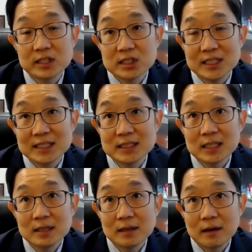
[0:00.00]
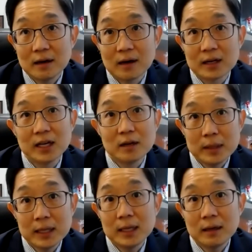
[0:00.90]
disease are going to
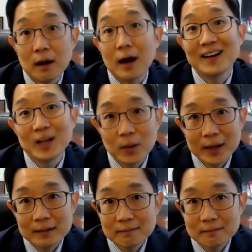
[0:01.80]
be ongoing.